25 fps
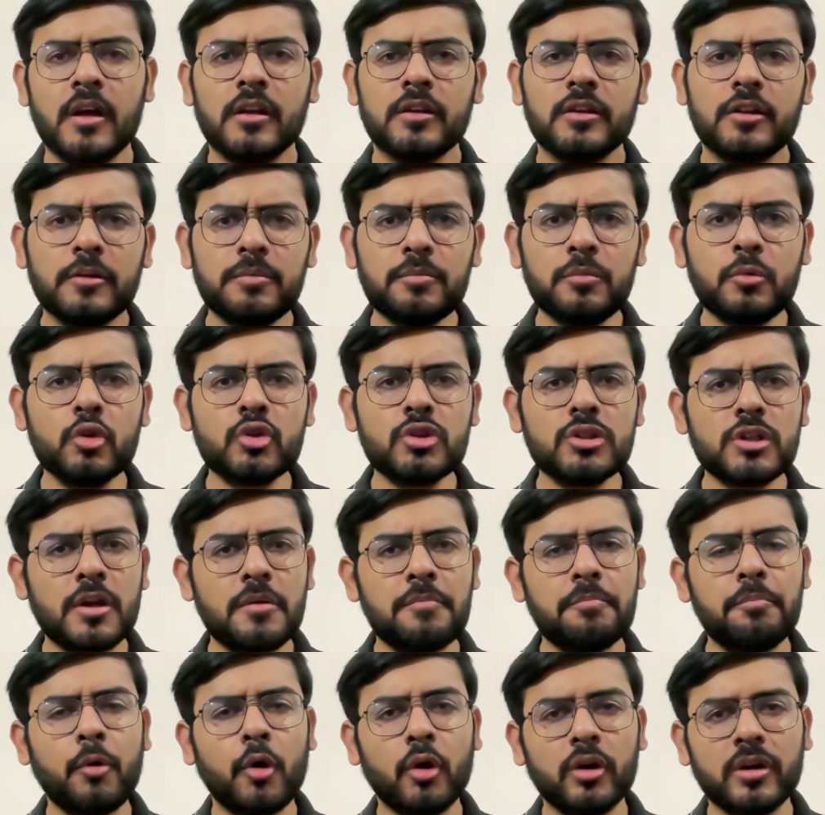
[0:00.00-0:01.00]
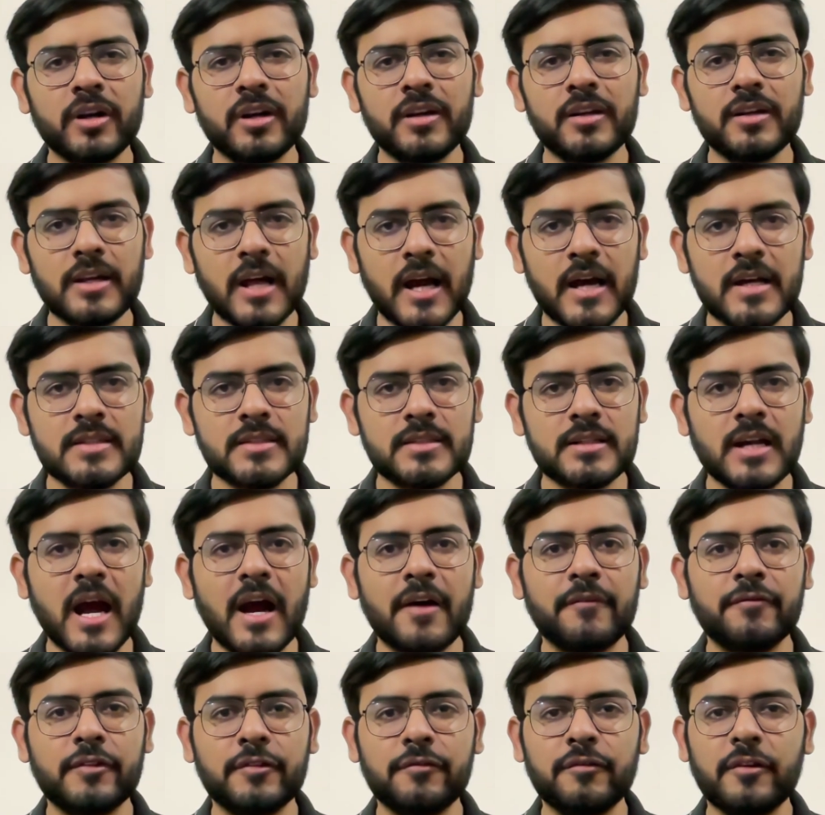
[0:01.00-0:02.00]
The most important task
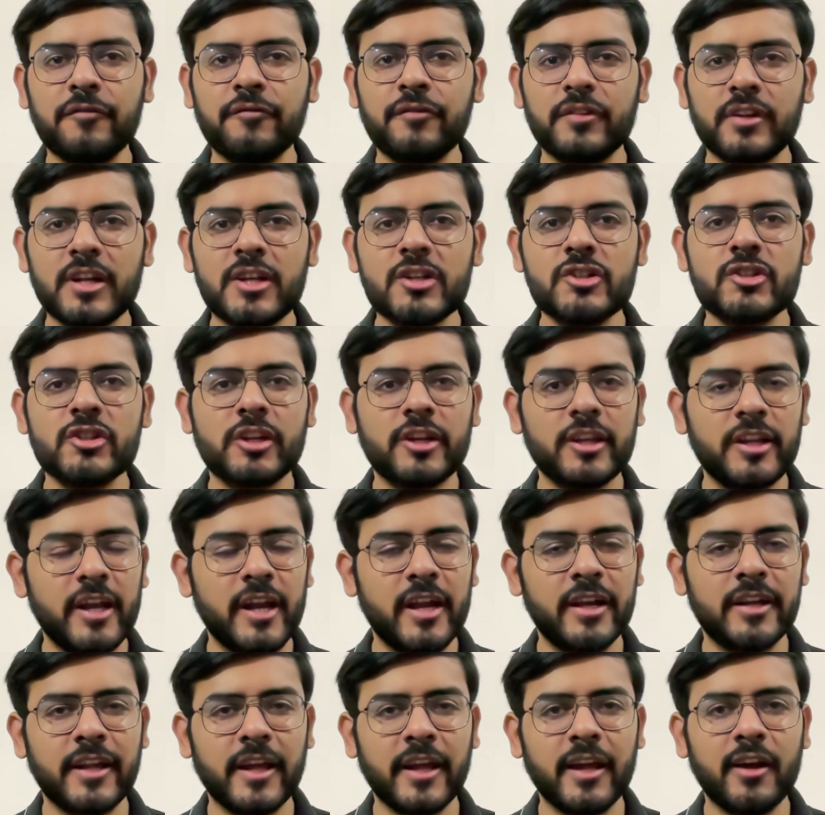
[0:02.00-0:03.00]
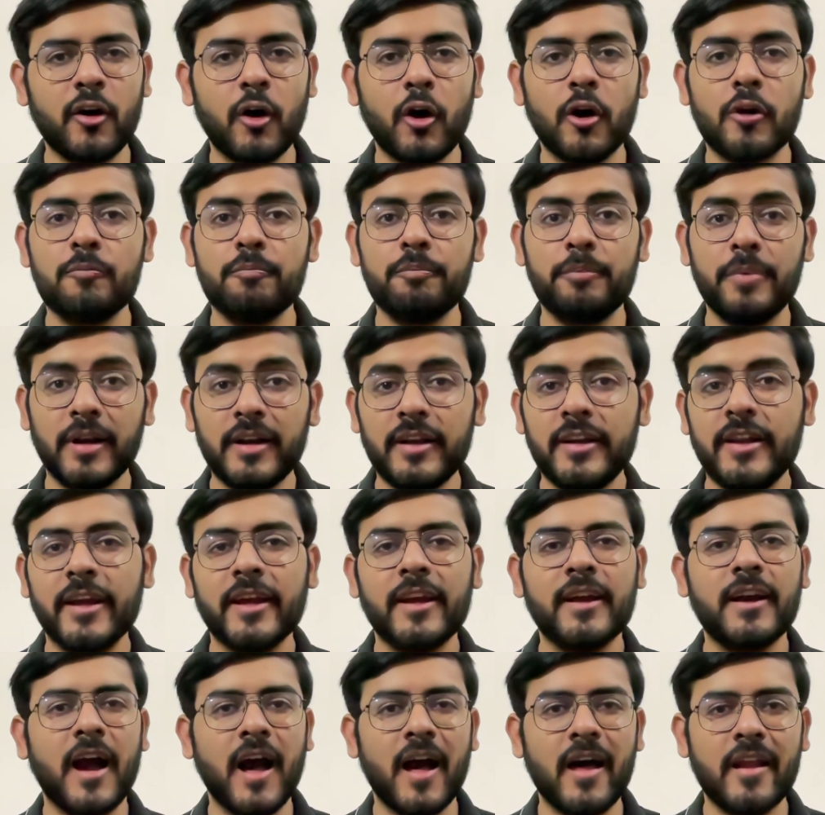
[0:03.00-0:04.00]
after we finish creating or building
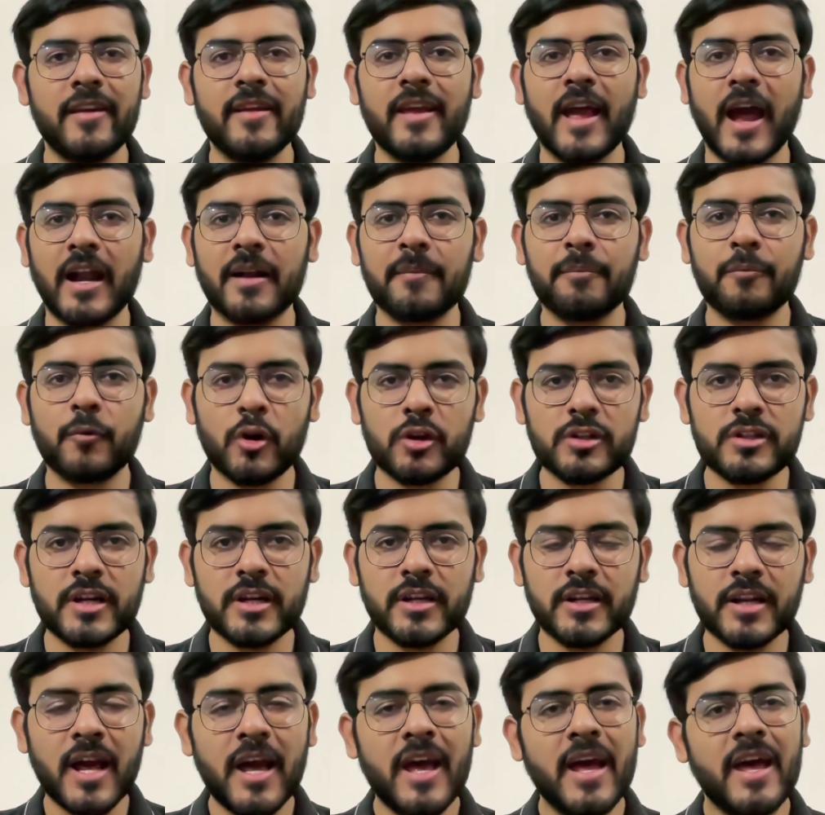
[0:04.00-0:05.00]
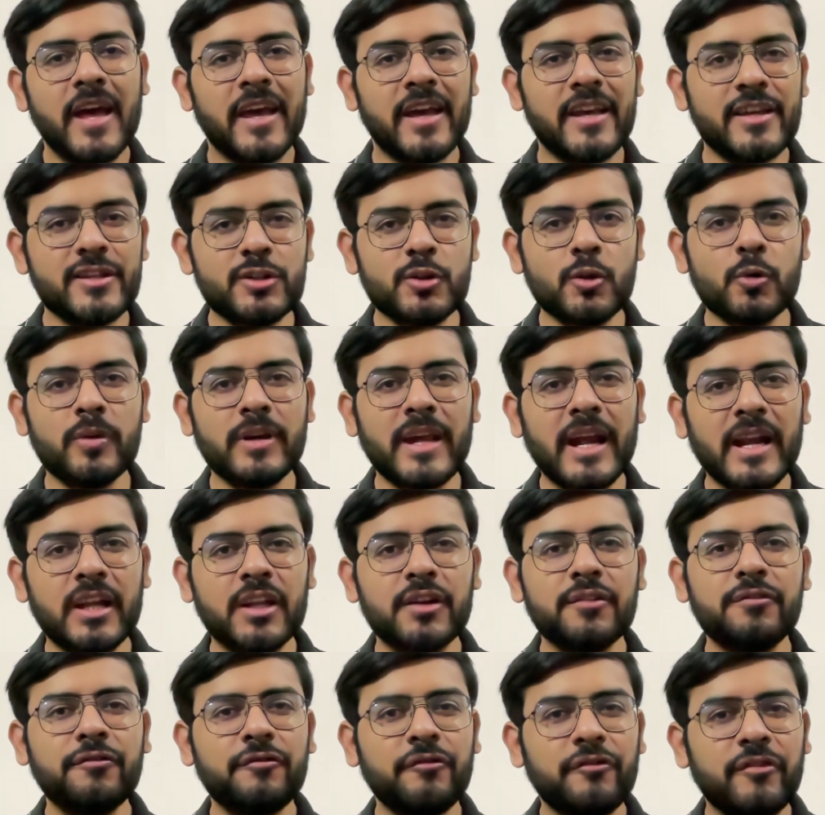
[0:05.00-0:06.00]
our React project is to get a
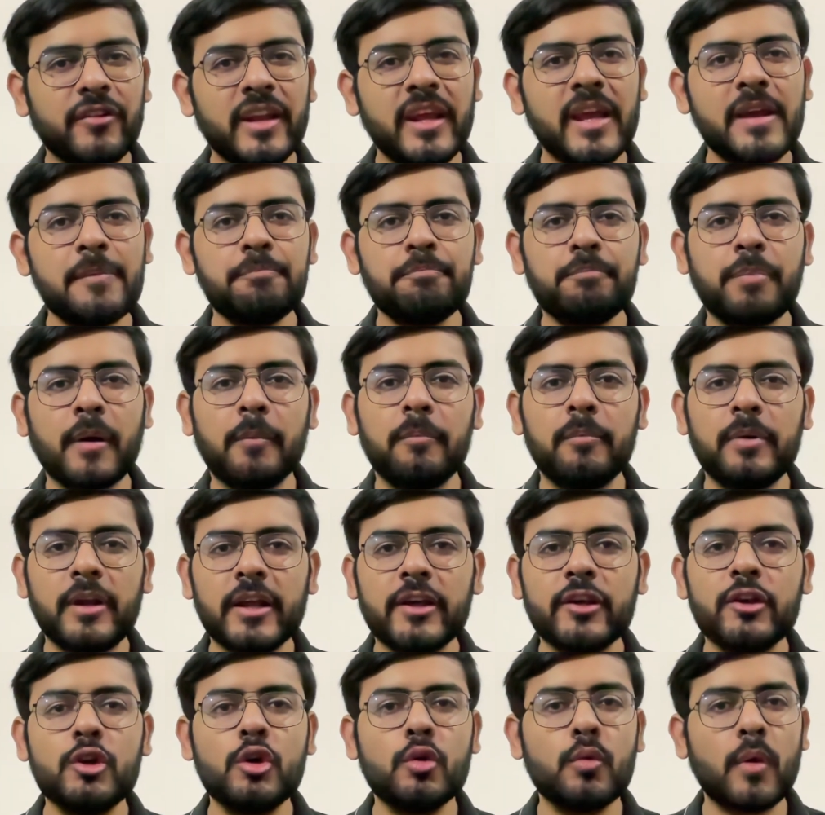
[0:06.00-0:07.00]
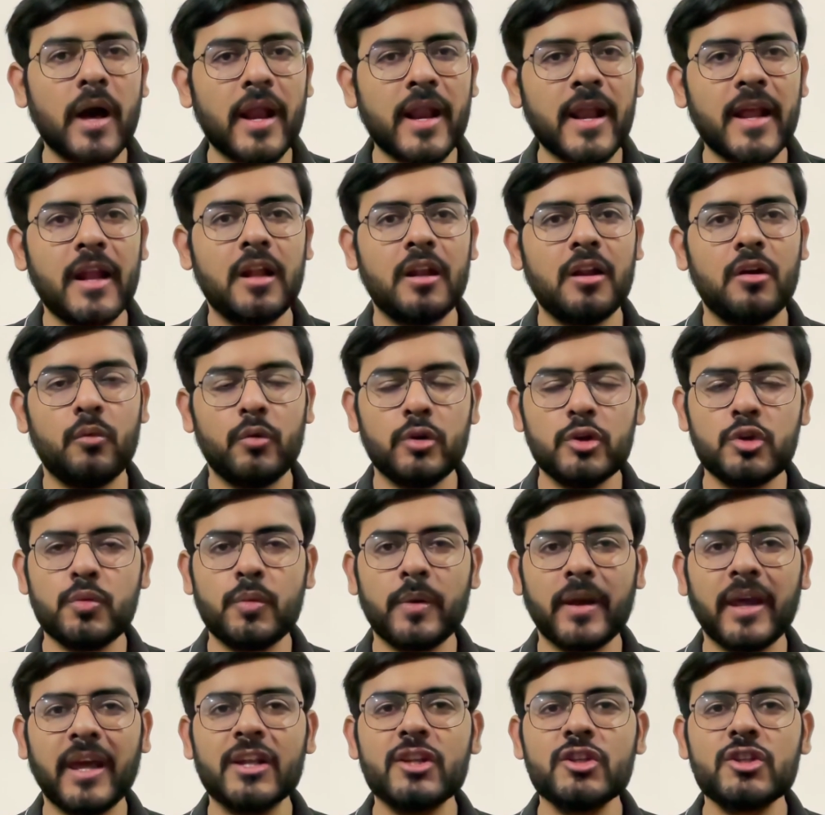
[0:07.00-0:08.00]
free public URL which we
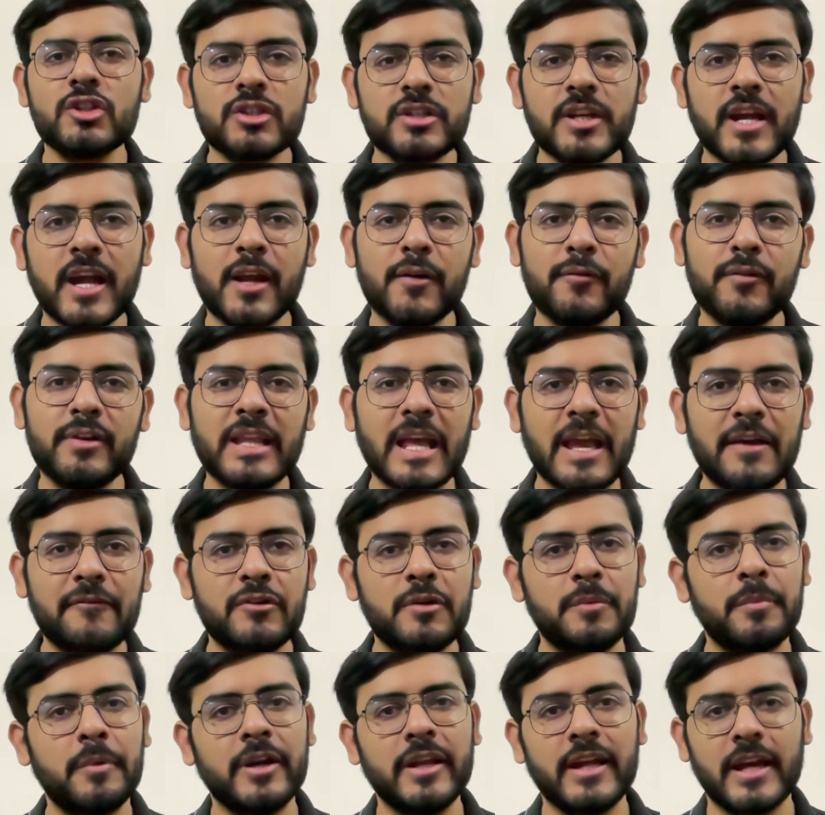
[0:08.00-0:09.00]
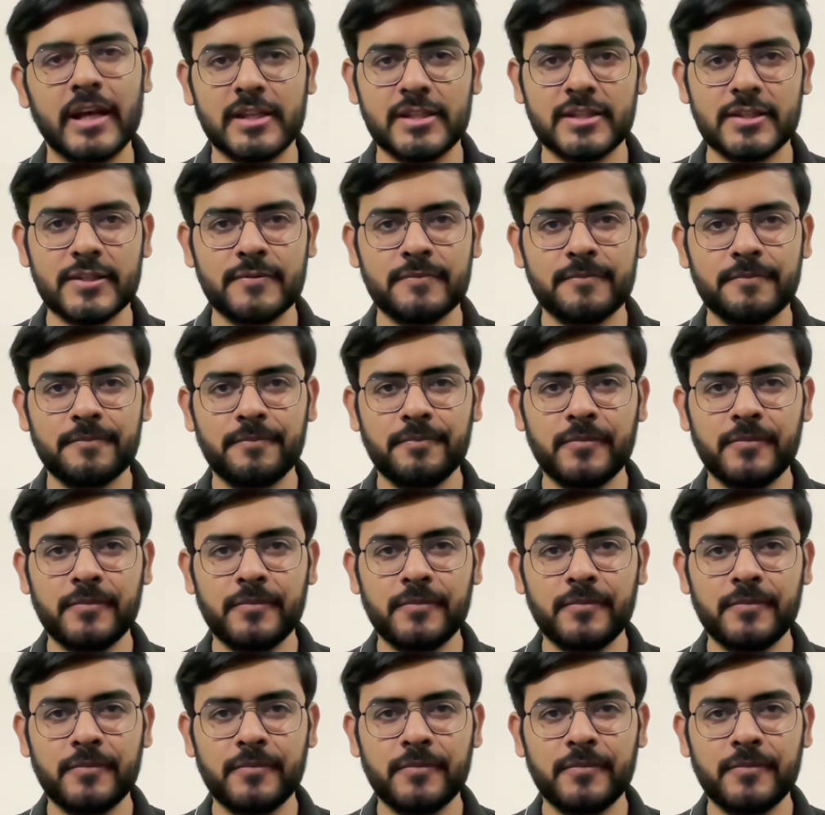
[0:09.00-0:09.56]
can share with everybody else.